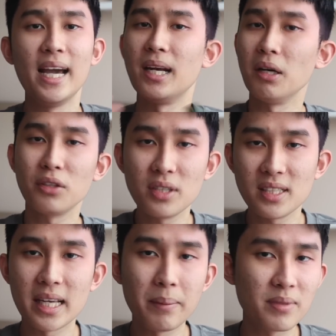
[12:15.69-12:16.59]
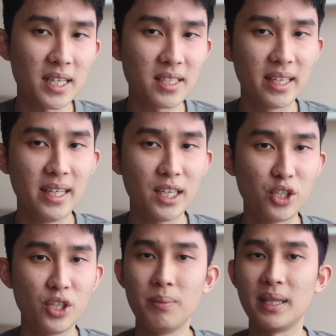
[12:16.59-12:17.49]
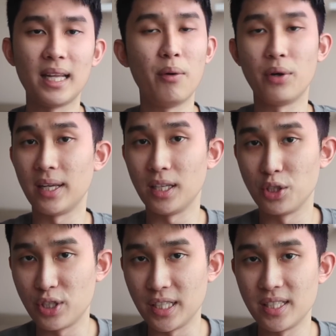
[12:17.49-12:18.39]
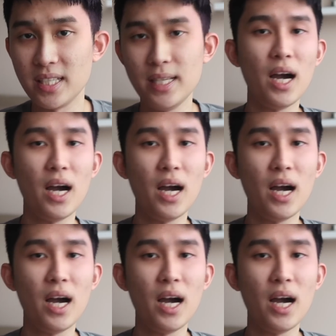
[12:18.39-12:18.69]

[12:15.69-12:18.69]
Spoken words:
And under the same test condition, but now on LHDC,